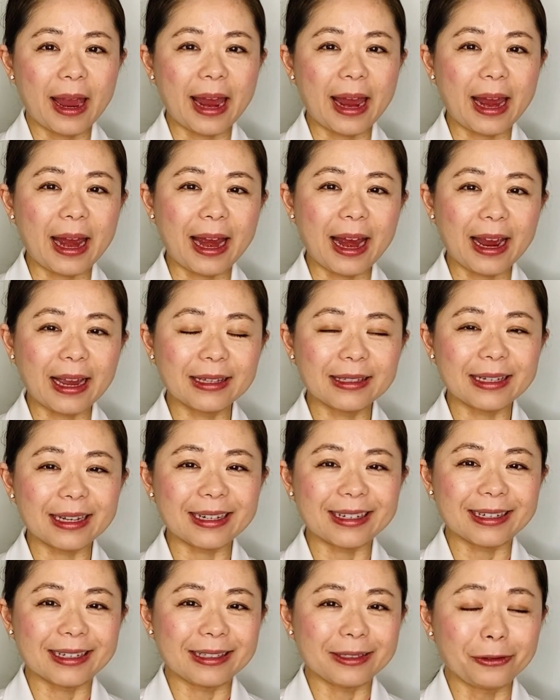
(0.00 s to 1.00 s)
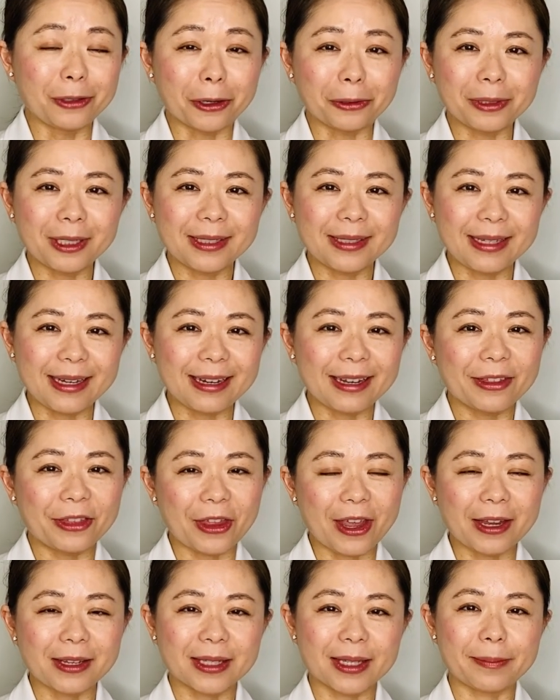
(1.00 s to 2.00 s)
and noticing
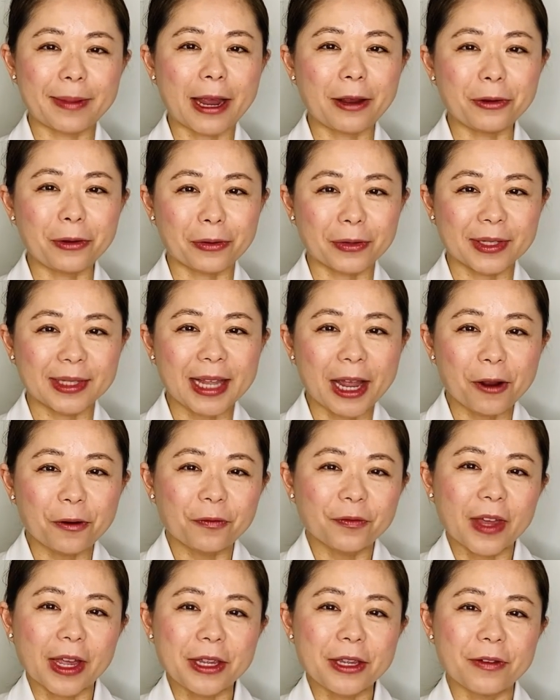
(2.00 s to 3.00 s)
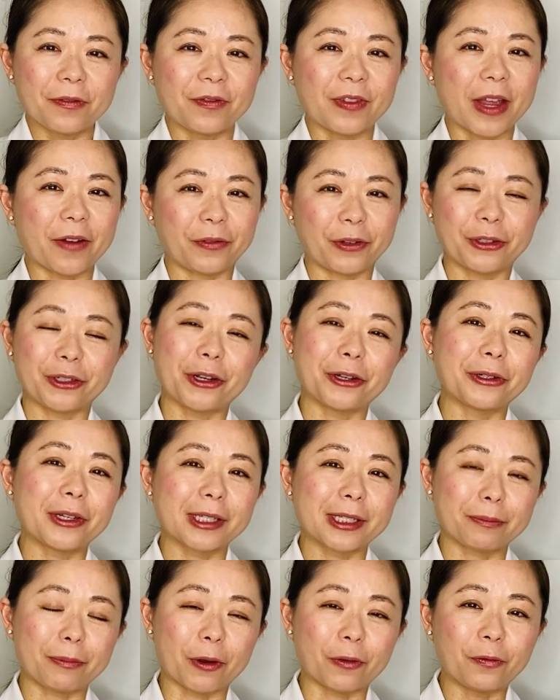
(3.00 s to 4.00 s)
things about yourself that you've never
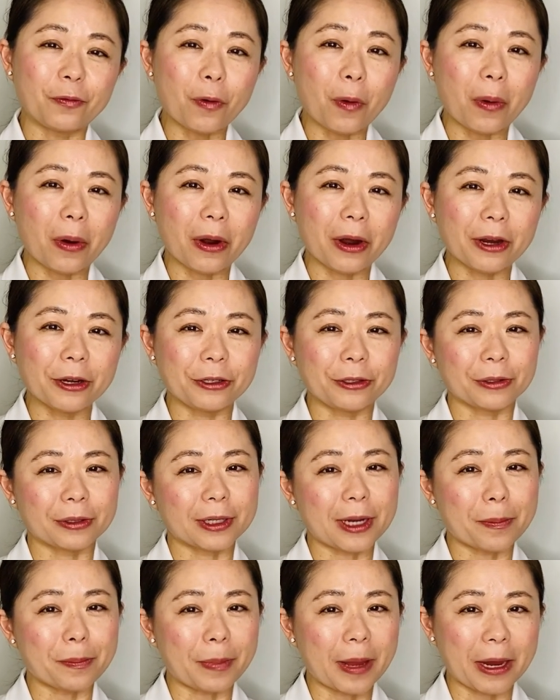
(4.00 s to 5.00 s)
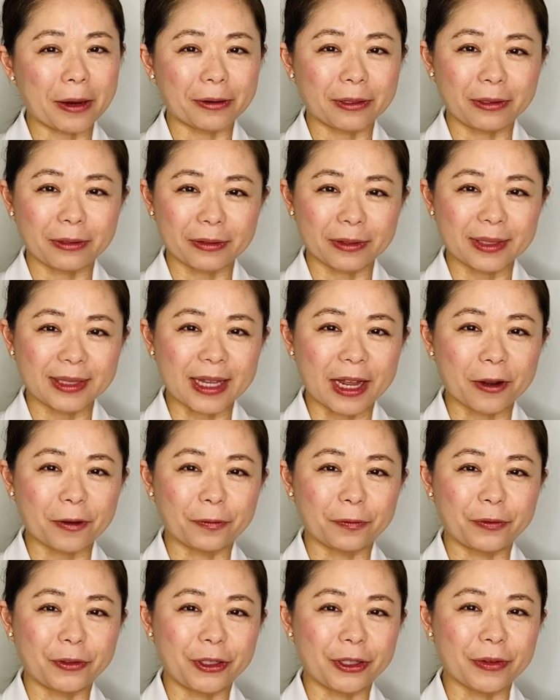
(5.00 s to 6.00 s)
noticed before. You're comparing
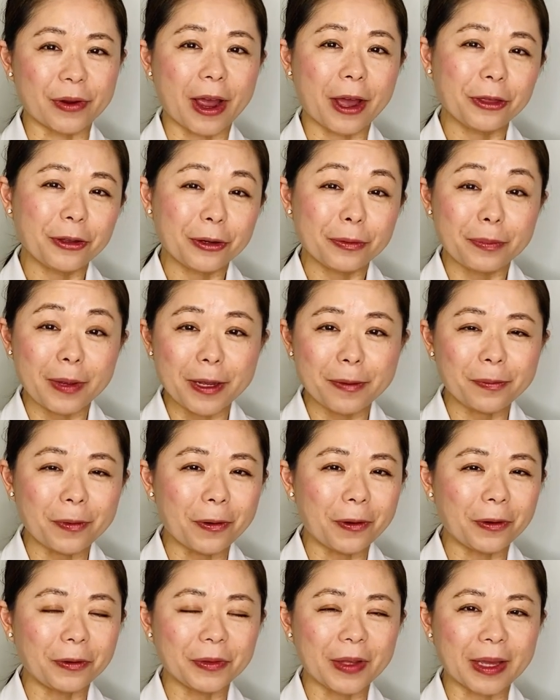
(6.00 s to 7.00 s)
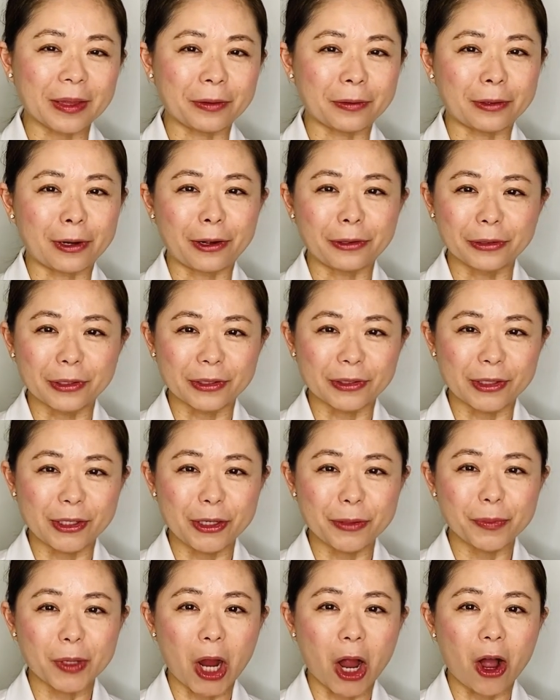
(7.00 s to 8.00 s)
yourself to other people that are on the
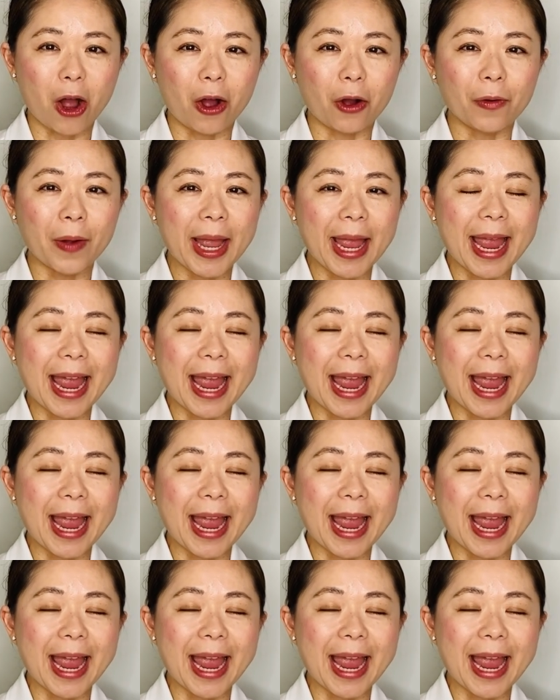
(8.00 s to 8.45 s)
Zoom call,